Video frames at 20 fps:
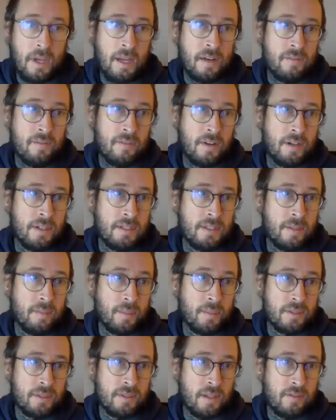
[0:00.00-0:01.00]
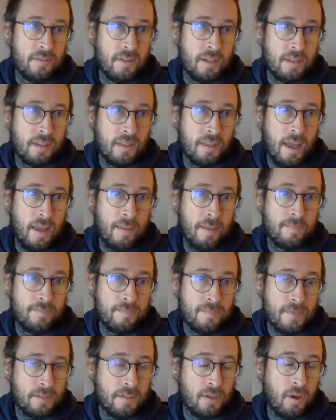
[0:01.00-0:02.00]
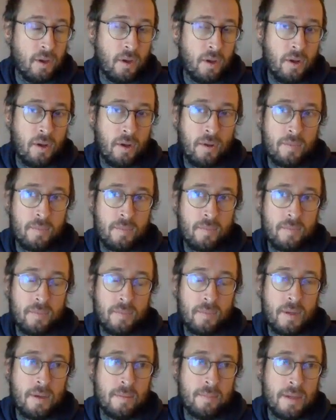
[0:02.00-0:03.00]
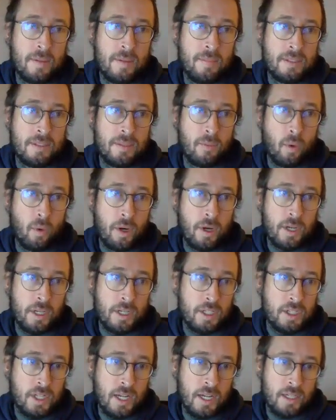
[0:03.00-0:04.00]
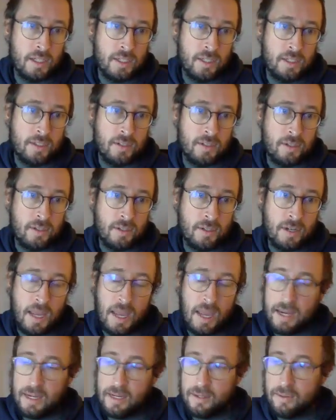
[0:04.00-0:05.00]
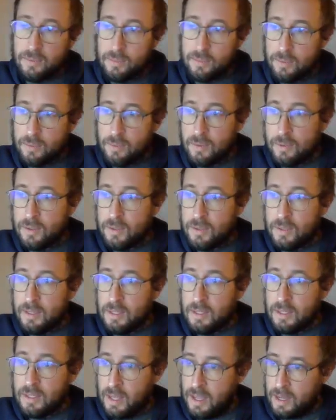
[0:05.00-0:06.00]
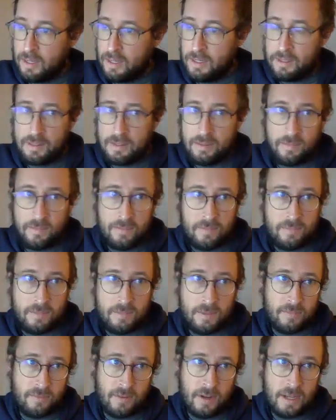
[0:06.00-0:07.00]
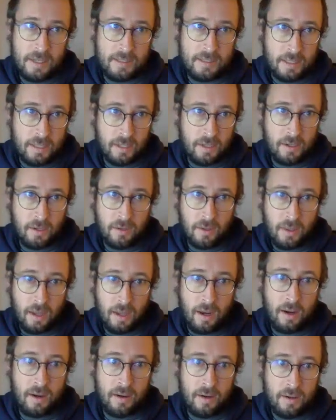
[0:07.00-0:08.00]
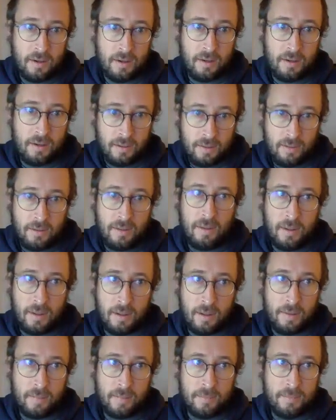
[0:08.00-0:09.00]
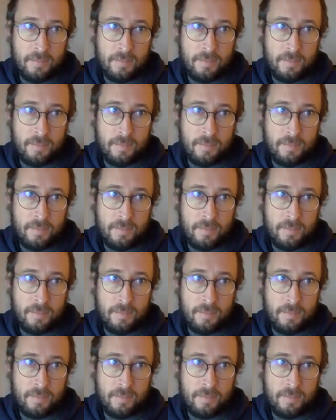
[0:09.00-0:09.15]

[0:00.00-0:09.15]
of very simple stuff like that. That's all. Maybe some wording changes or adding some phrasing here or there. On